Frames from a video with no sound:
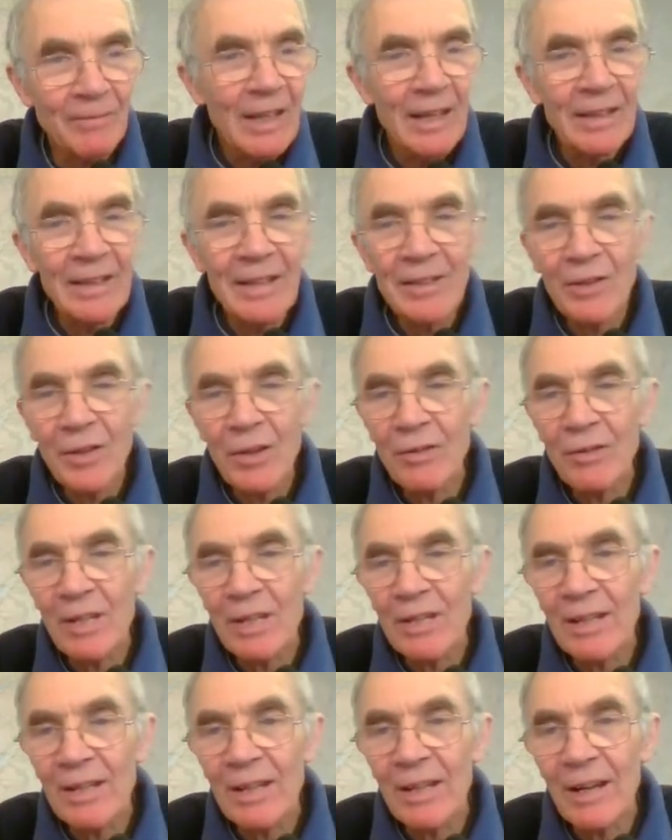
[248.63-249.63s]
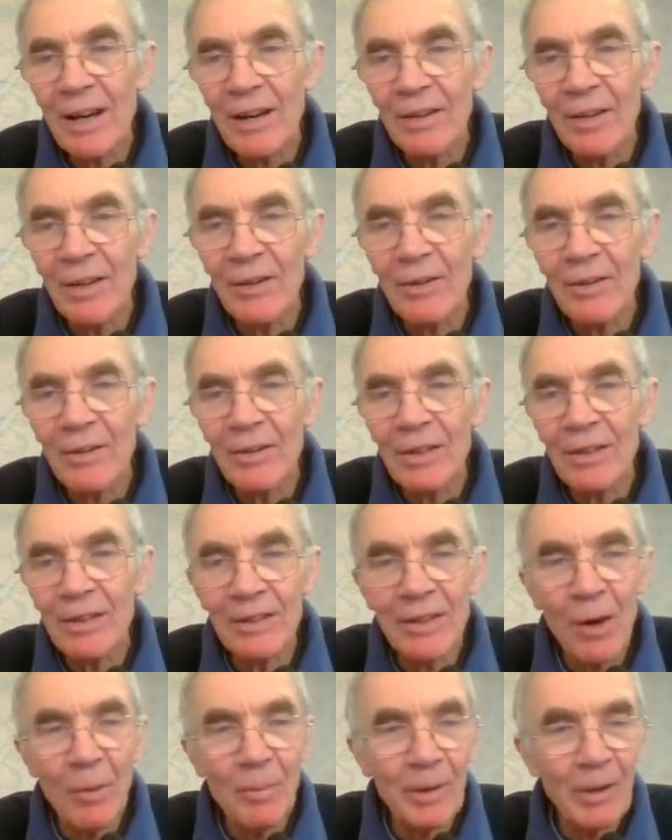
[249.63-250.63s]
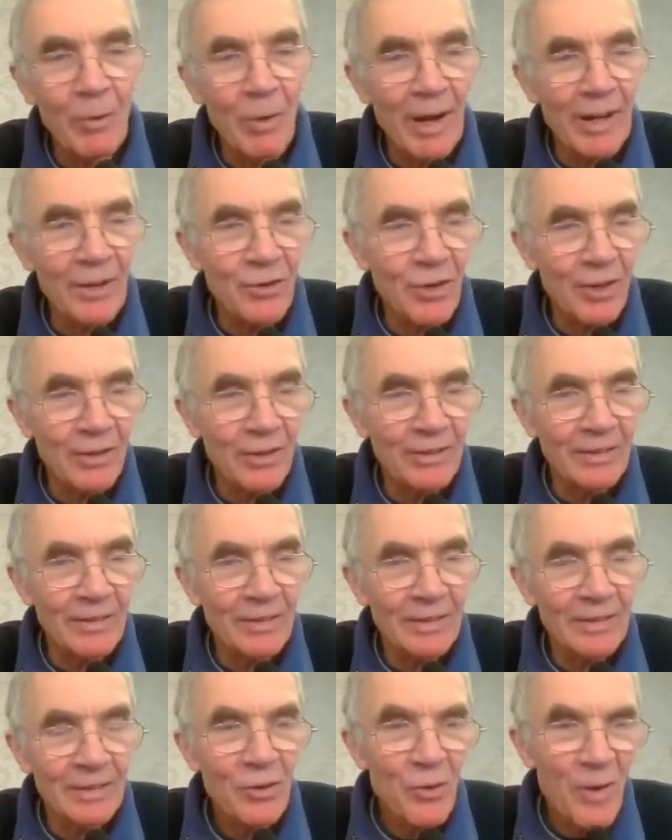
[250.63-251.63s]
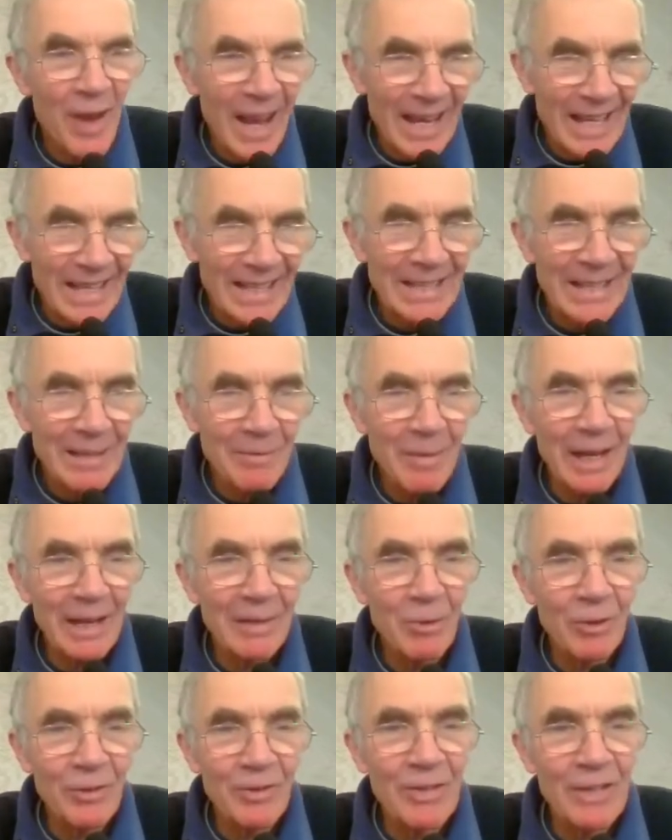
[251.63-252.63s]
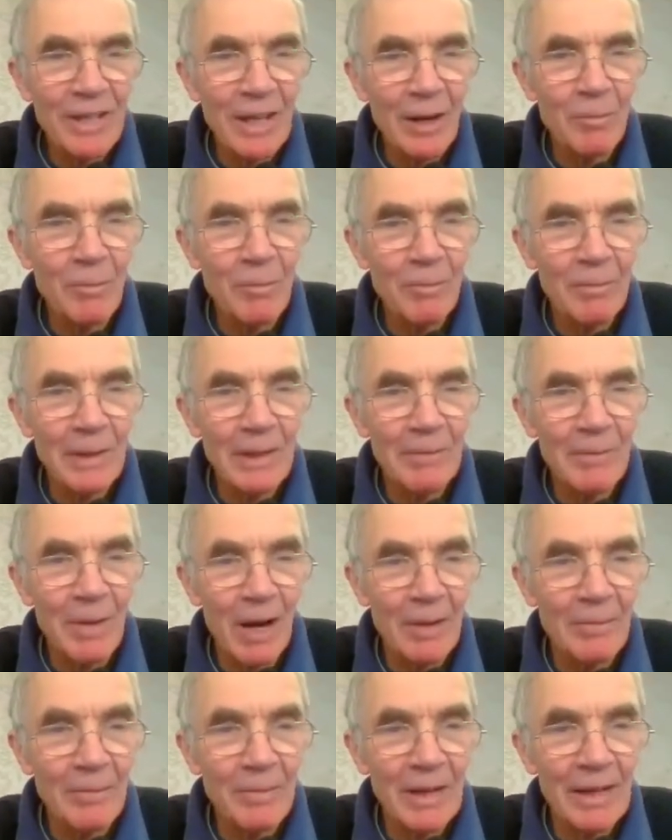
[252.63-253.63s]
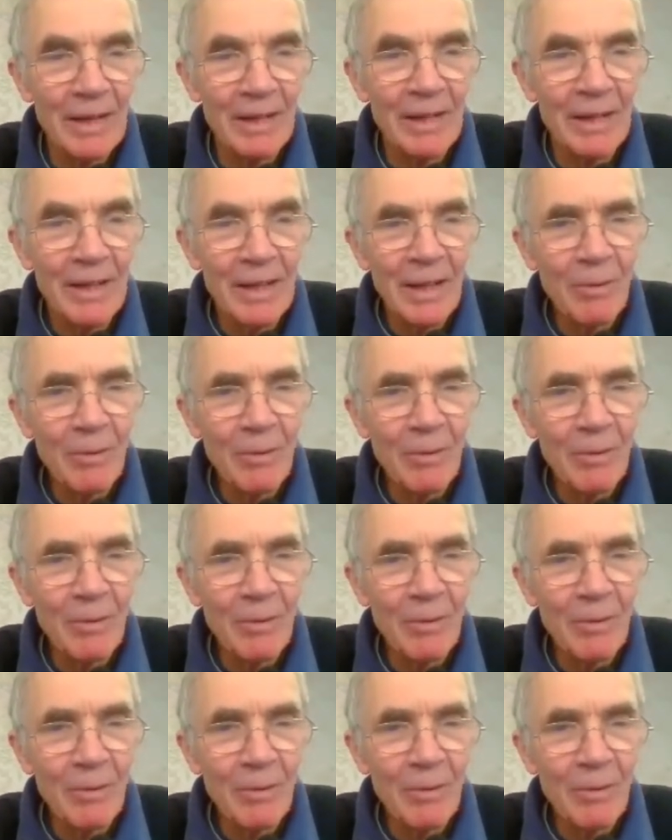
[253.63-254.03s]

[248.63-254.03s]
And this uses the Carnot COP equation to estimate what the COP might be.